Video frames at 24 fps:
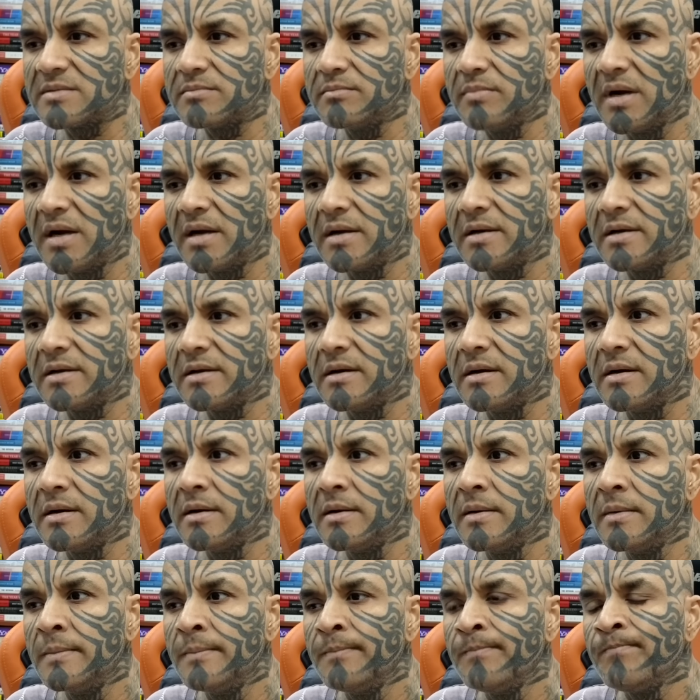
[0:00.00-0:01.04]
but uh,
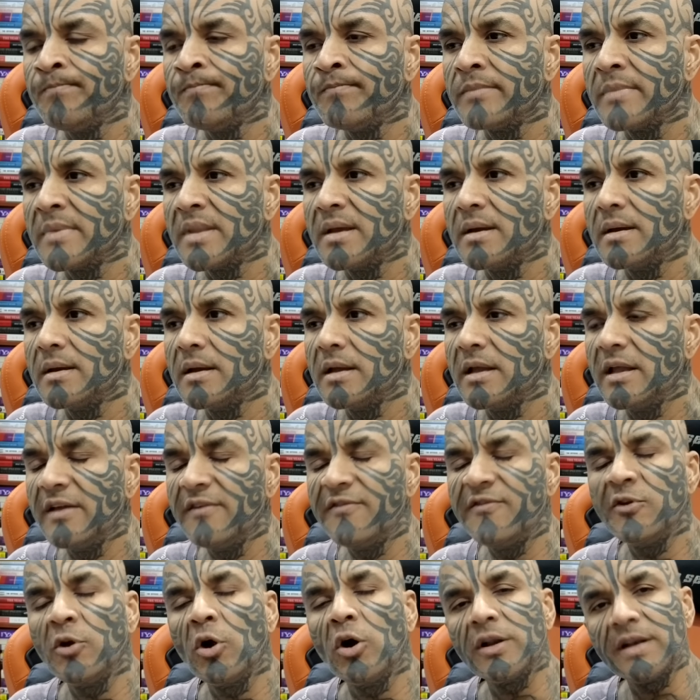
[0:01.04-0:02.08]

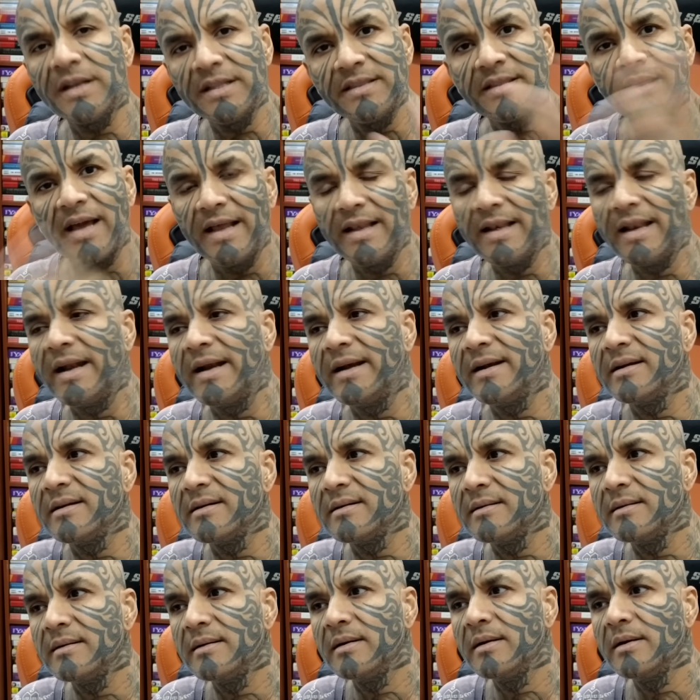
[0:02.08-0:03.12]
if you're in Thailand,
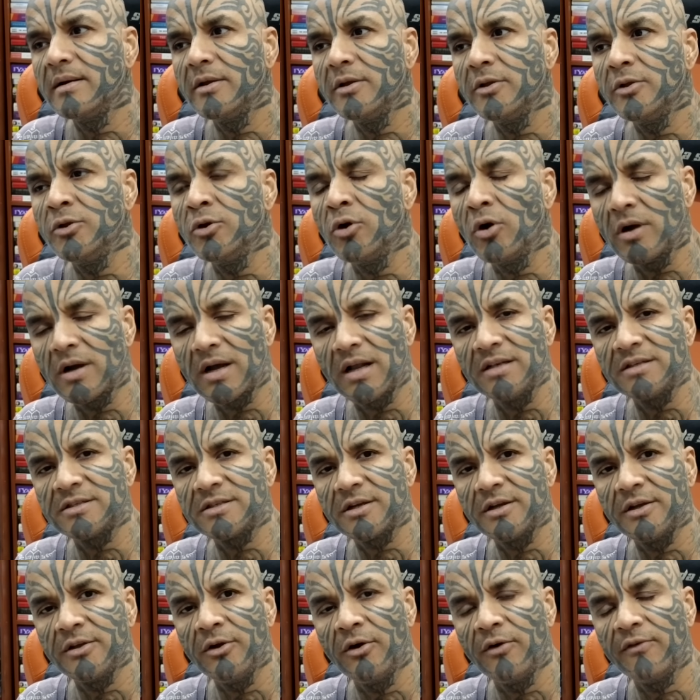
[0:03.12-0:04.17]
your culture,
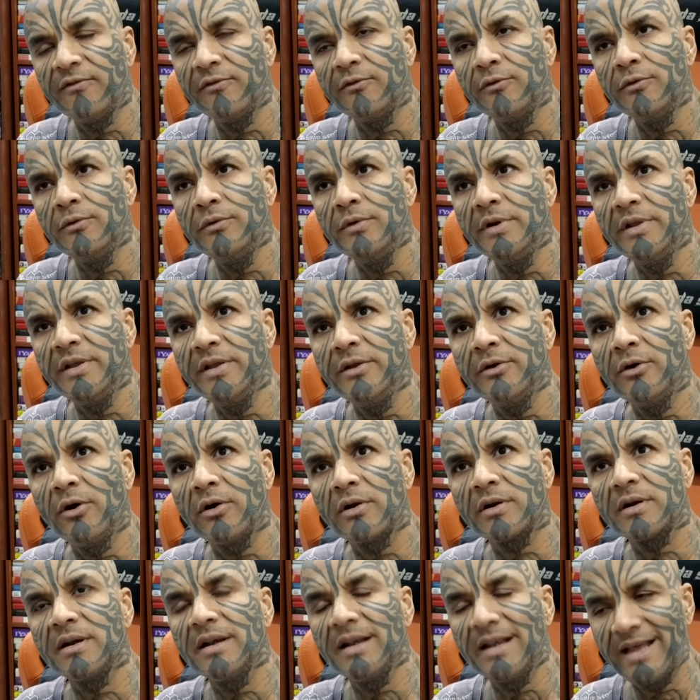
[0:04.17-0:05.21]
your food,
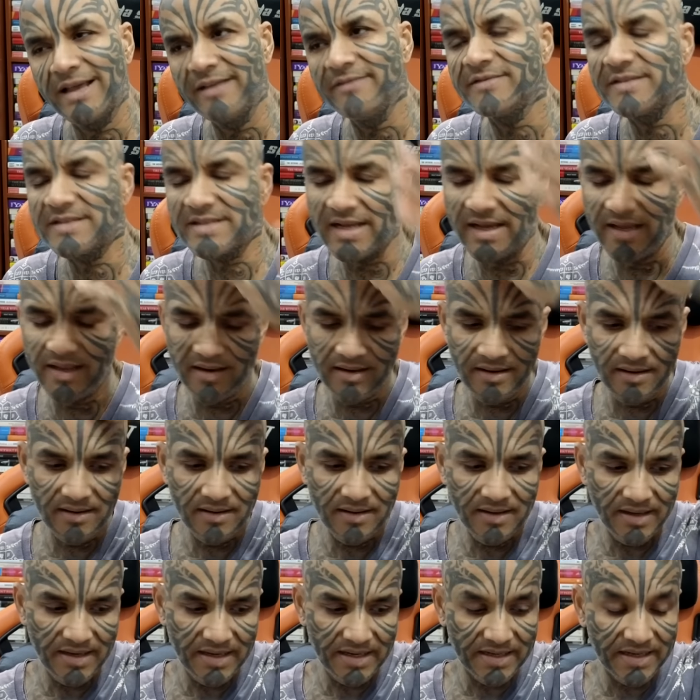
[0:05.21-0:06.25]
your lifestyle,
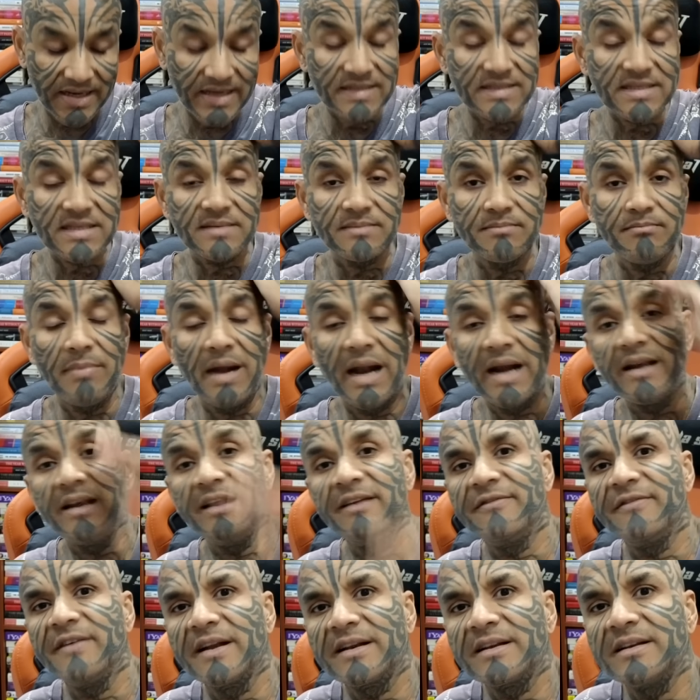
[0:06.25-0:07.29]
it gets badly
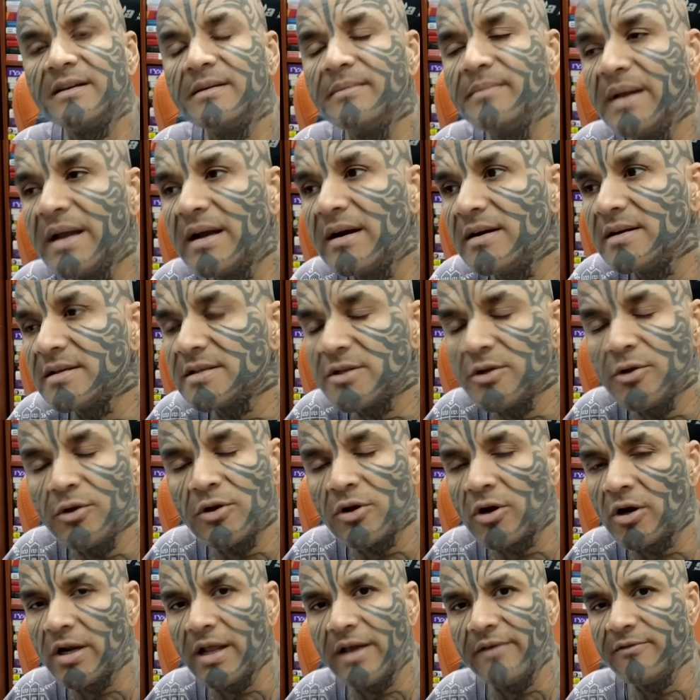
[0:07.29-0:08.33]
affected because you'll
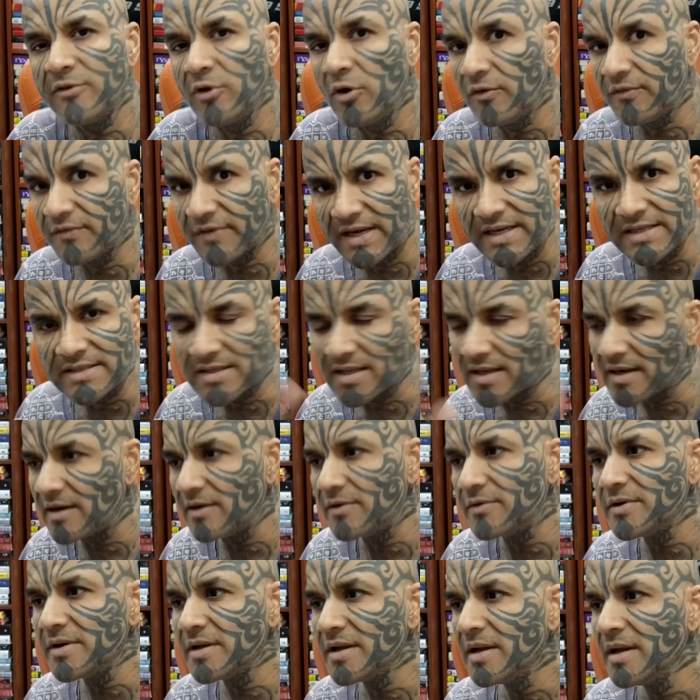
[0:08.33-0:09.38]
not have your friends
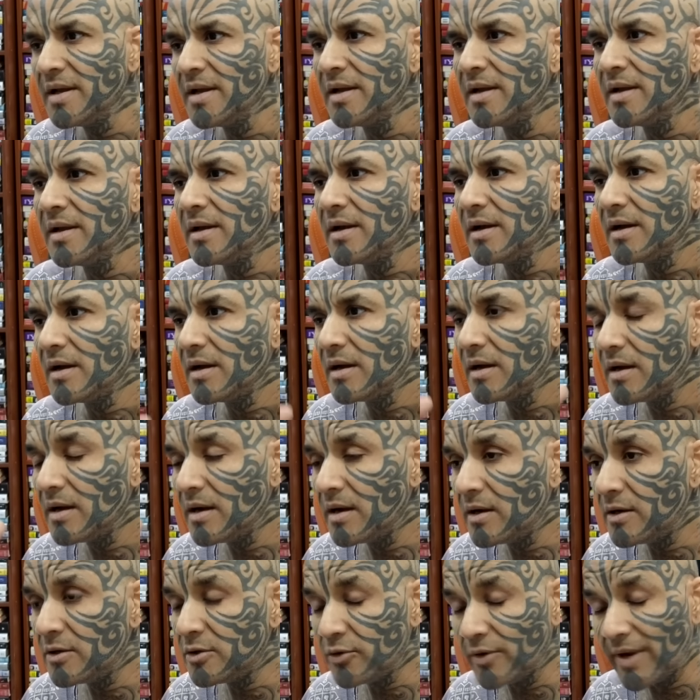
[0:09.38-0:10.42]
around.
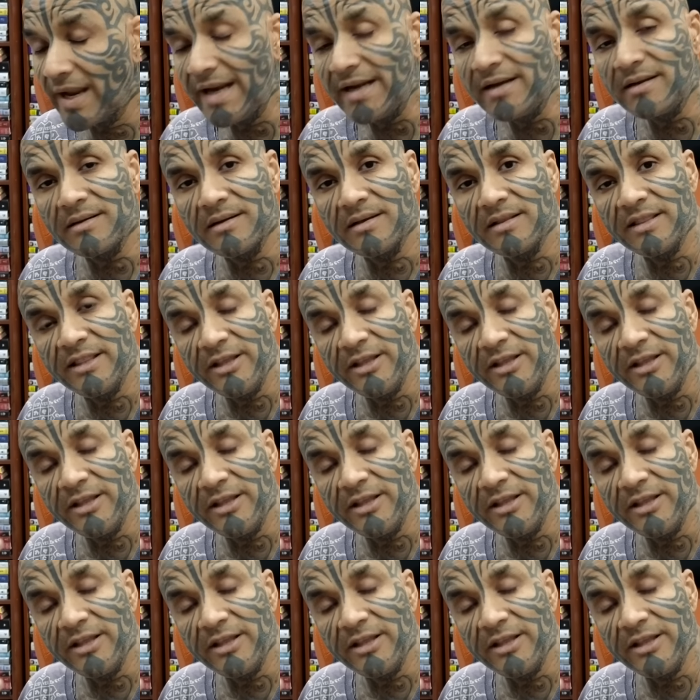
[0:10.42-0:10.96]
uh, to get the